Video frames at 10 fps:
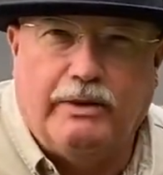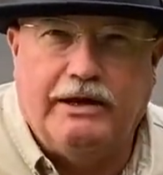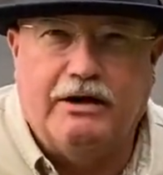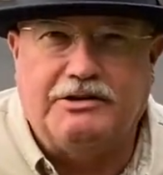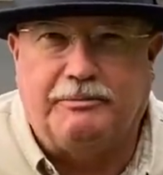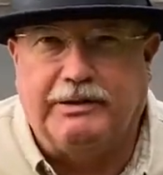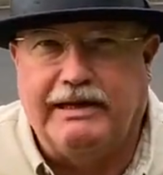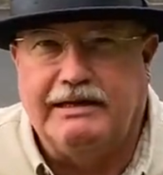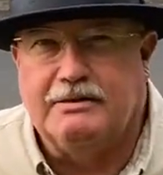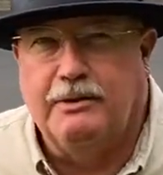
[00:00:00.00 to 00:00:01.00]
We are at the
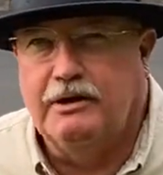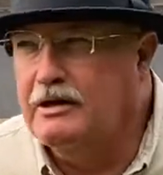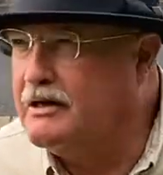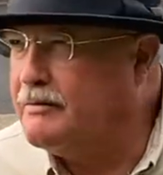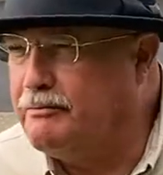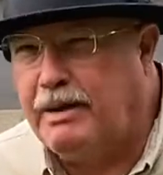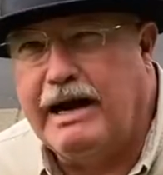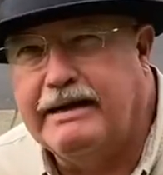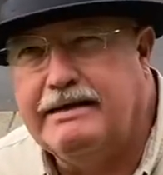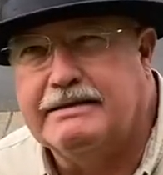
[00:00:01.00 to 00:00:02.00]
place where
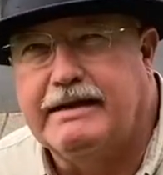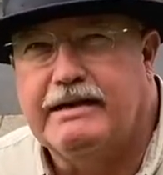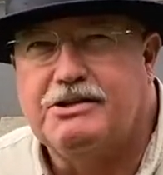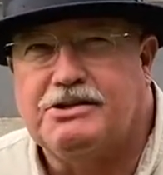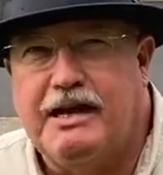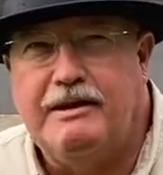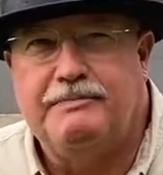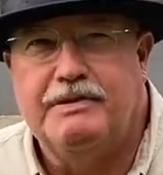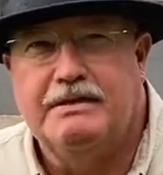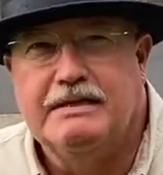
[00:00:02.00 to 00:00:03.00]
bodies get in shape,
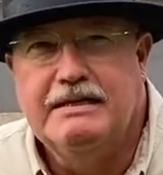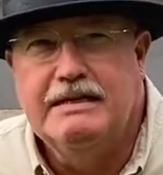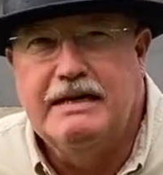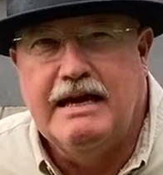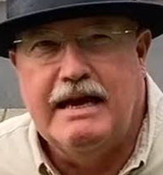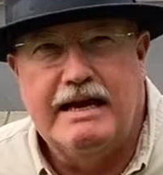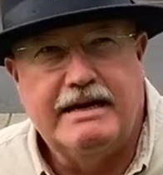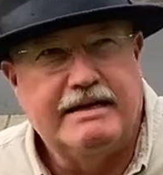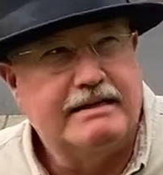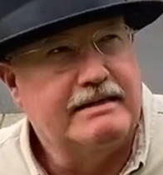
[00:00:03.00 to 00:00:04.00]

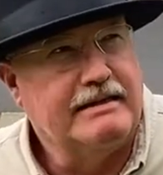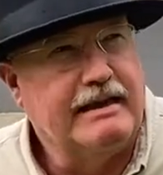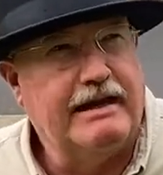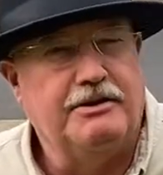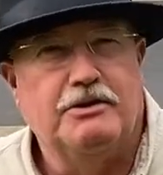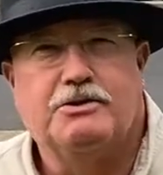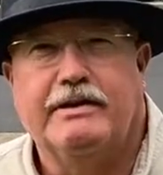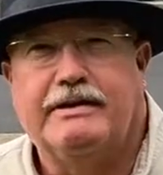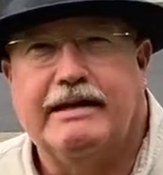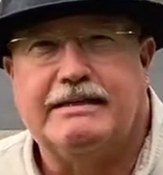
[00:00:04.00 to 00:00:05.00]
and that
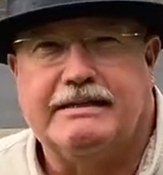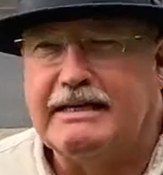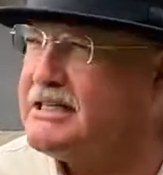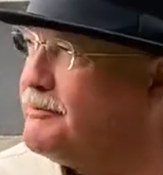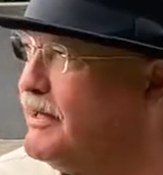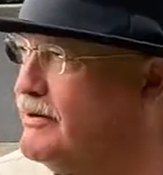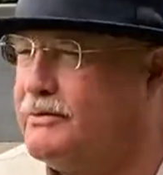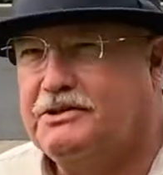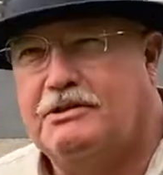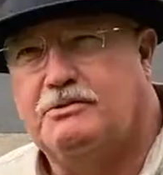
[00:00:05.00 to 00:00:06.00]
usually takes discipline,
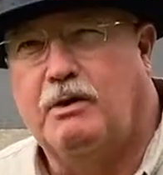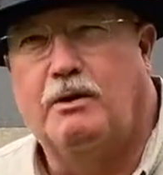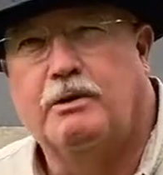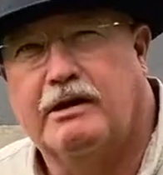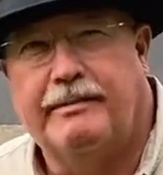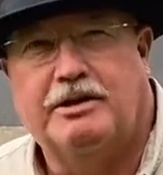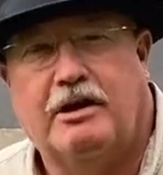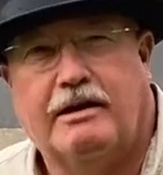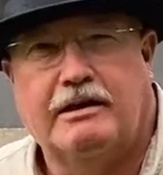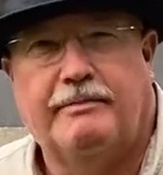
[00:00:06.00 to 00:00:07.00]
which is what we're going to be
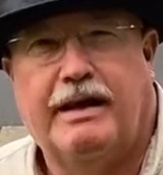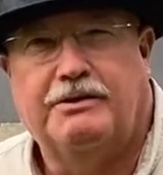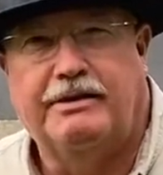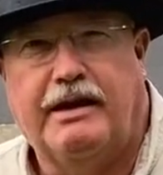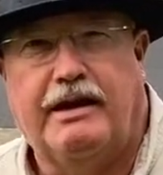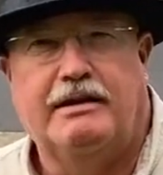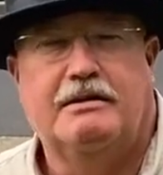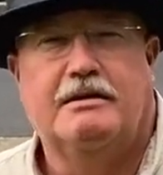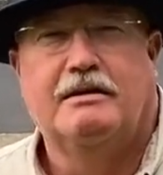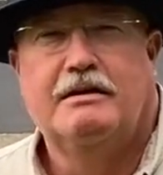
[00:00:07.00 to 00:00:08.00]
talking about today
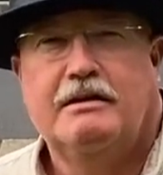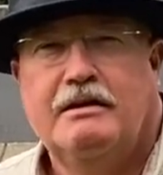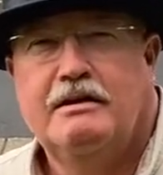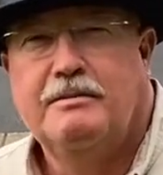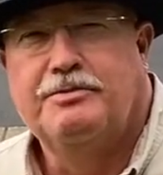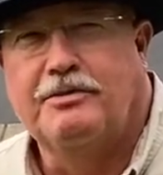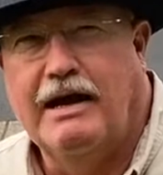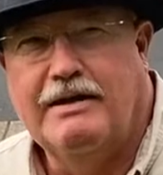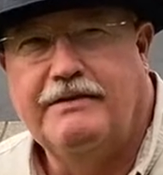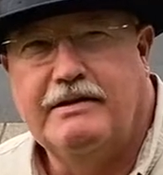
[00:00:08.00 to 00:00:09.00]

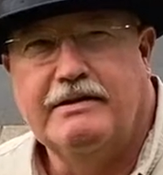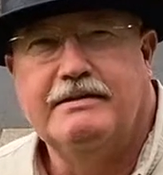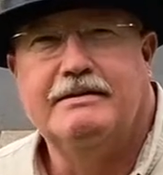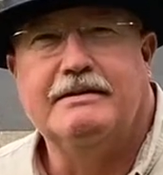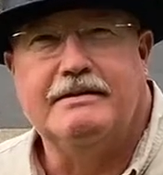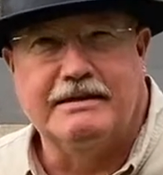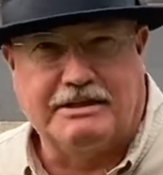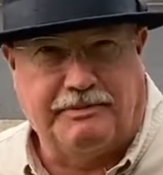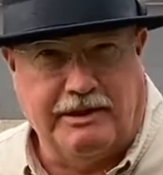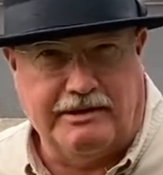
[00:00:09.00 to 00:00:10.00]
private
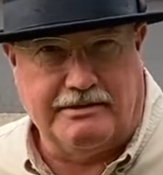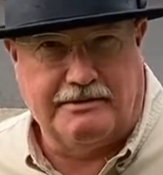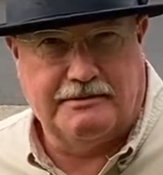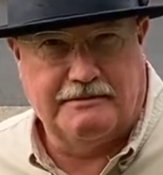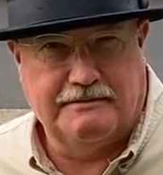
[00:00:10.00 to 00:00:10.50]
disciplines